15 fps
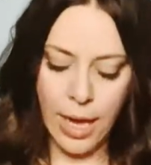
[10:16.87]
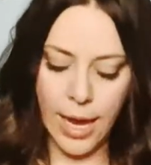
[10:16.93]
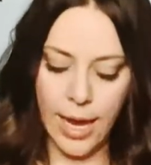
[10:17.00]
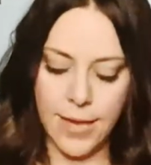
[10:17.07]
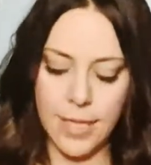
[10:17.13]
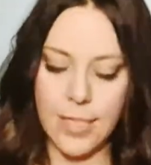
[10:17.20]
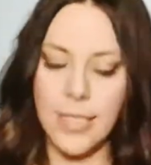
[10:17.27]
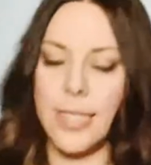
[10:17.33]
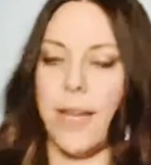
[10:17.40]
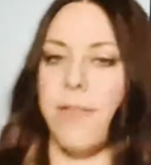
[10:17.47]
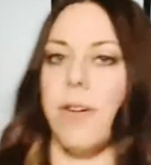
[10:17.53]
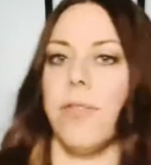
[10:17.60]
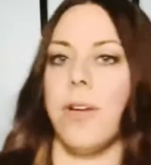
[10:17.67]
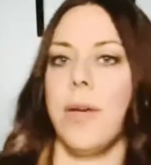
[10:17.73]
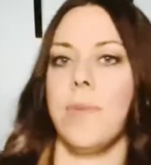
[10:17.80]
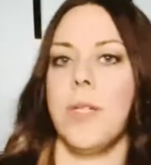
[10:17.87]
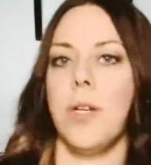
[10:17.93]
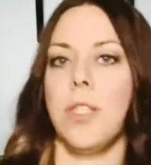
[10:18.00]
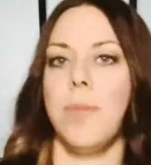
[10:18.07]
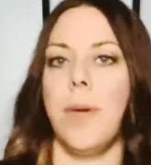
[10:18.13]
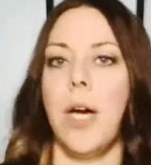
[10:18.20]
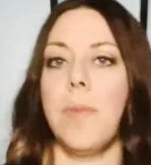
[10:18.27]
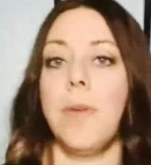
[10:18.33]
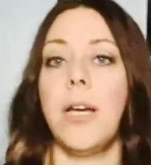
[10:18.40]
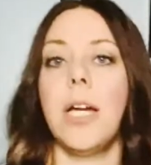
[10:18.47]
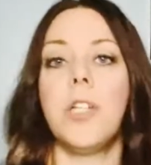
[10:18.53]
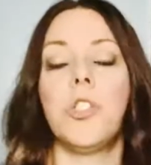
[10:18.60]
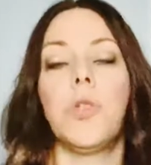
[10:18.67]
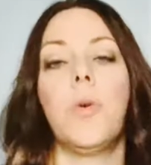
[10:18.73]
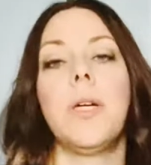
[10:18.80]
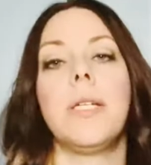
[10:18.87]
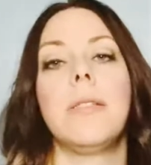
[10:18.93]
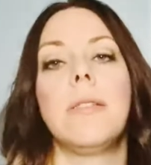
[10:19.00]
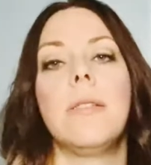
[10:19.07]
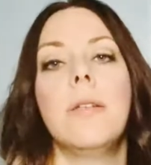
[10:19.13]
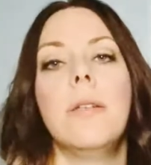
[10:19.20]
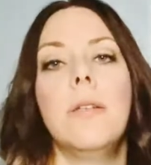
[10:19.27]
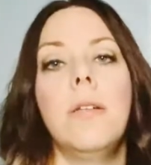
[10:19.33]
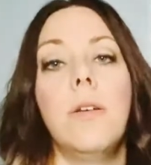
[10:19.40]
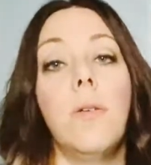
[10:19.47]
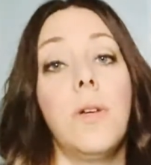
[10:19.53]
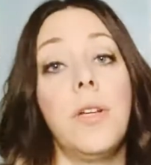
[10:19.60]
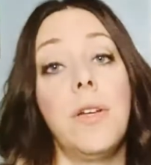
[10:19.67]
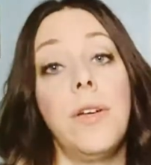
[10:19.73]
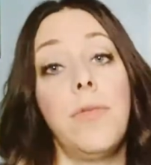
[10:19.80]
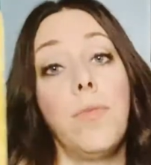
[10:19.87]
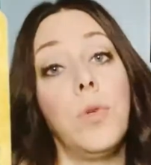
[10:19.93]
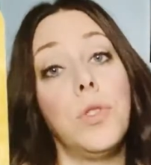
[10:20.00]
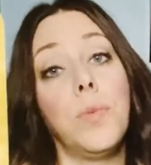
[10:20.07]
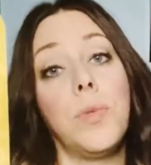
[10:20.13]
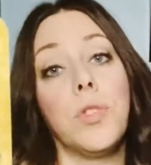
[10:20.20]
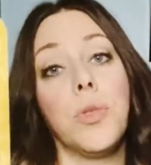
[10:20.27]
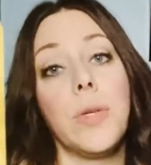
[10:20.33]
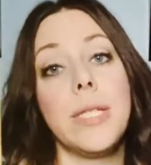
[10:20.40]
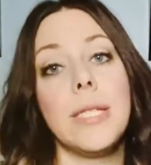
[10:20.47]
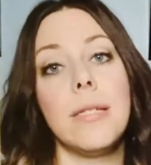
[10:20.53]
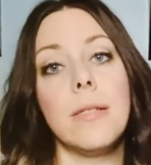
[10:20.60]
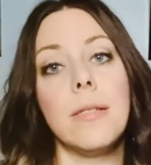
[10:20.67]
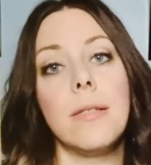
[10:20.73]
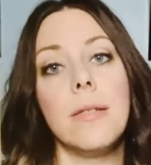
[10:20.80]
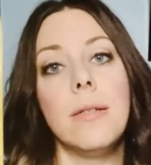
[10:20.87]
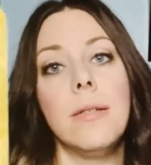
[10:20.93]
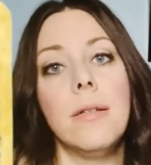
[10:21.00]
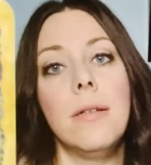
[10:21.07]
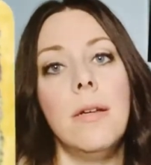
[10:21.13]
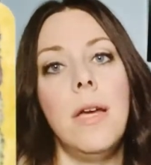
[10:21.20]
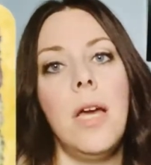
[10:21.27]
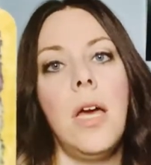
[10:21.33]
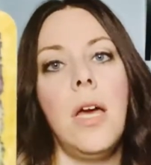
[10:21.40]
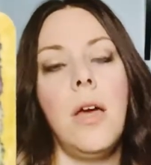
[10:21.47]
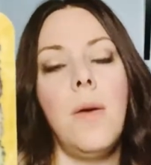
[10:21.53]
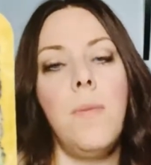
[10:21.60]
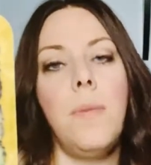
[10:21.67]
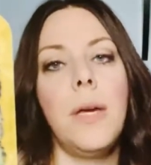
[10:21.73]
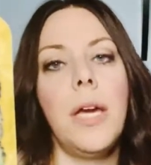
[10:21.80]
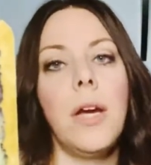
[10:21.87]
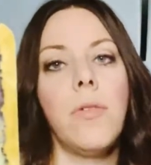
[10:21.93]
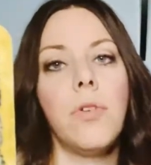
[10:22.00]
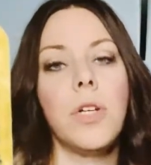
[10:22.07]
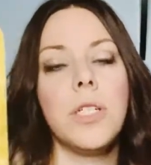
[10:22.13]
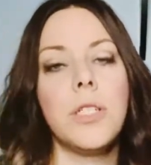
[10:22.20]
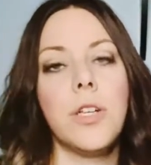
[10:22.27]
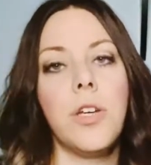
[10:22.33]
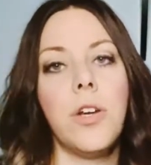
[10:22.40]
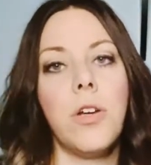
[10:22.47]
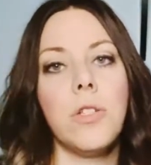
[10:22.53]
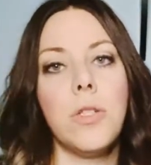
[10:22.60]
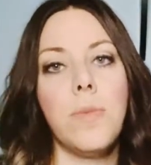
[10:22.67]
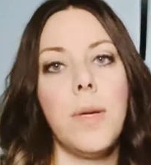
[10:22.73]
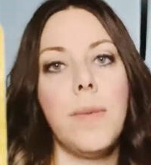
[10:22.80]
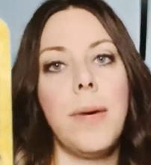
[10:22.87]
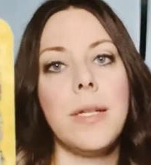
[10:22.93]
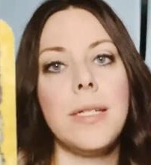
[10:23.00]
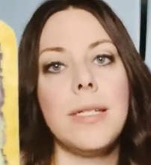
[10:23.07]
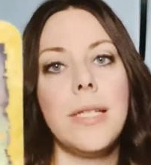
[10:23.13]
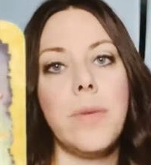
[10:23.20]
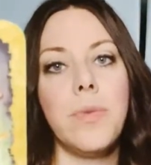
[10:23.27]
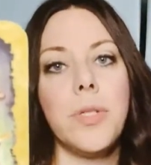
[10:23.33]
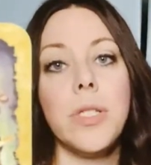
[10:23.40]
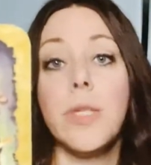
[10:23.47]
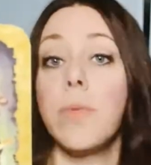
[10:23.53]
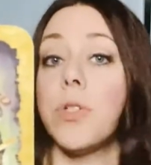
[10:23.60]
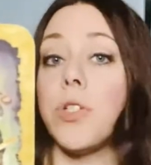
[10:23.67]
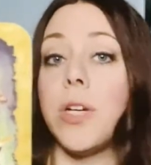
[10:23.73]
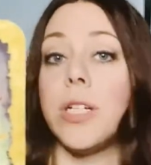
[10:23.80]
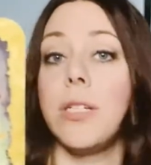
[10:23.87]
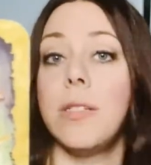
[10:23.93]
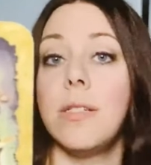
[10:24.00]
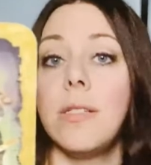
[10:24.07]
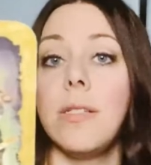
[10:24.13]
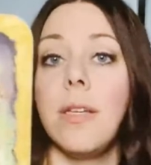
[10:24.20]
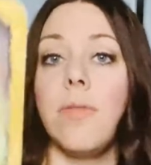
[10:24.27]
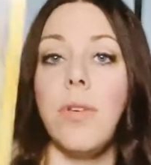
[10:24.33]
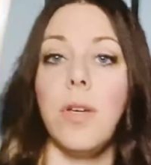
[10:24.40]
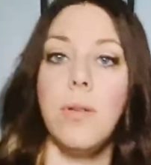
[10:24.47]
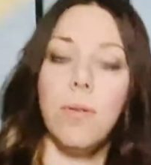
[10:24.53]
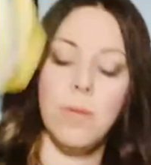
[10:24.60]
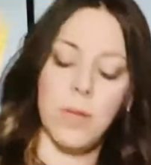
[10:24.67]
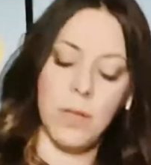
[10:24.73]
And then the Seven of Cups here at the bottom, you got a choice. You have multiple choices. Be careful because it could also be about deception, someone trying to deceive you.